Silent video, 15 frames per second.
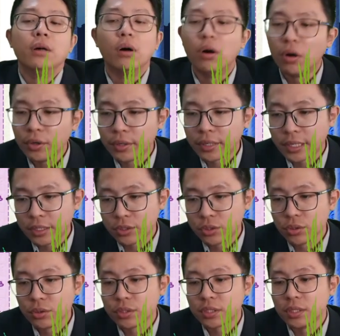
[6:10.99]
or you can
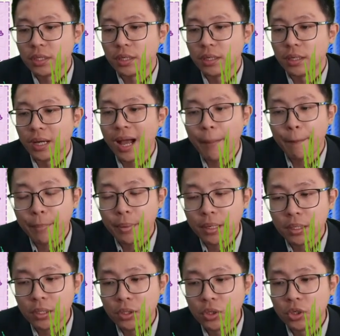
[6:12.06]
choose the
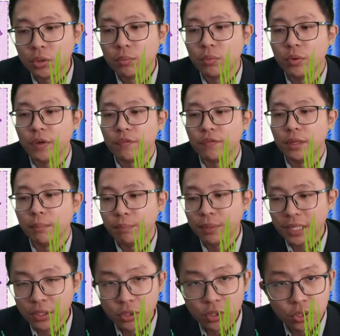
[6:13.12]
upper loop with the
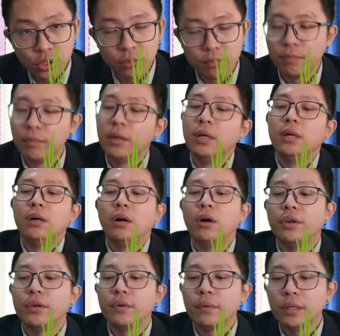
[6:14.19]
big loop,
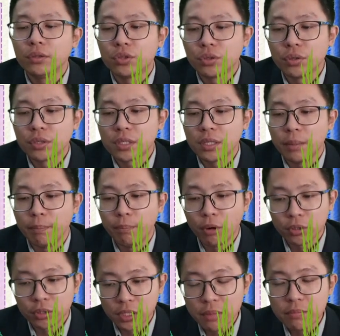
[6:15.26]
or you want to choose the
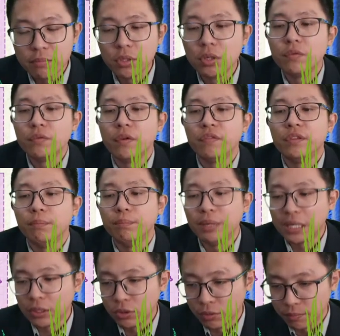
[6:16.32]
bottom loop with the
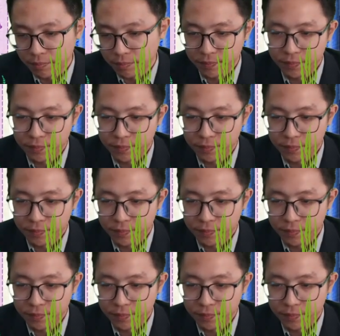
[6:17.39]
big loop.